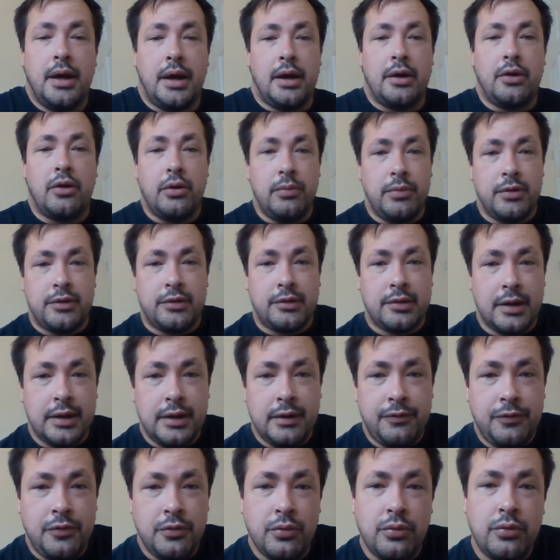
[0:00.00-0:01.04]
And I would say
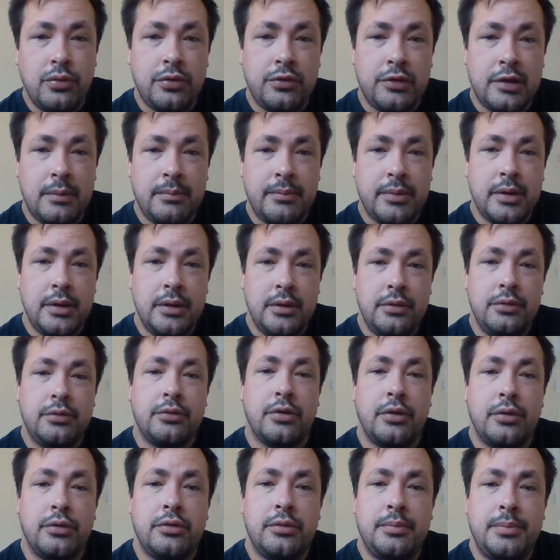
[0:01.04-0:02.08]
if you're somebody who's
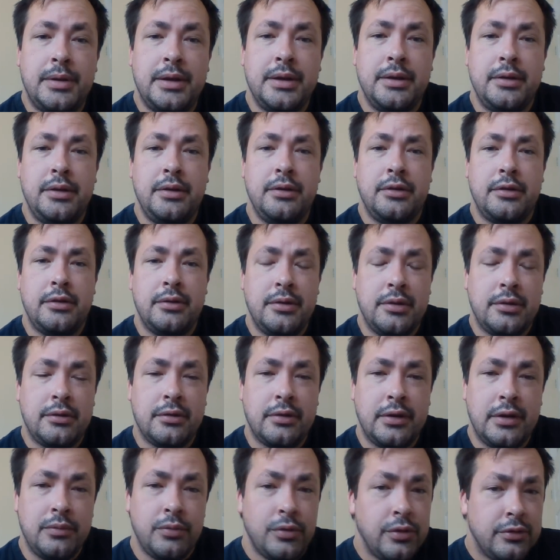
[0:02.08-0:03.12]
contemplating
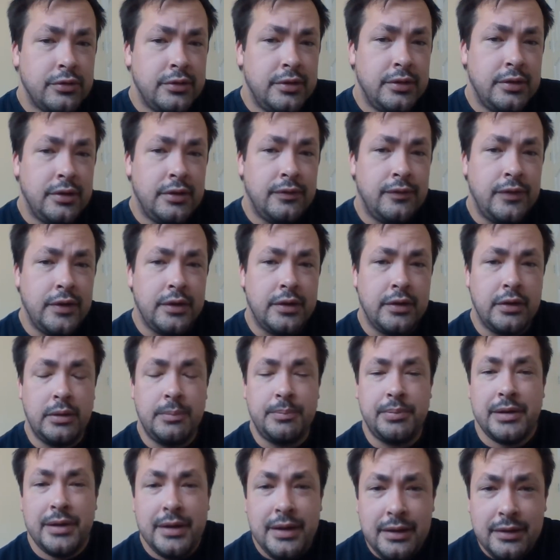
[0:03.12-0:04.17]
suicide watching this video,
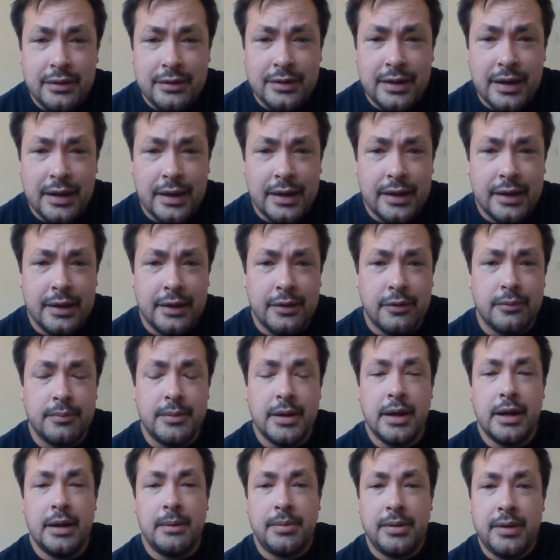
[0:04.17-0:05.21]
please get help.
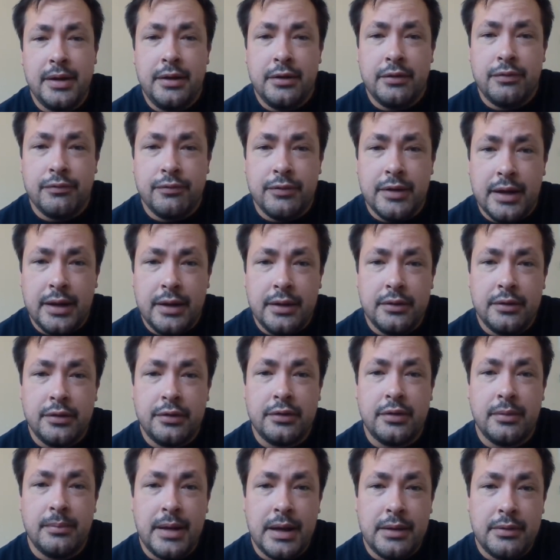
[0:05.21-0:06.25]
Please ring the
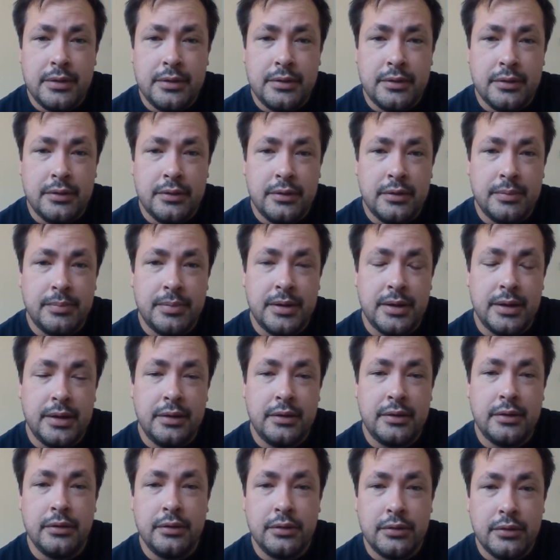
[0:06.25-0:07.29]
Samaritans, please.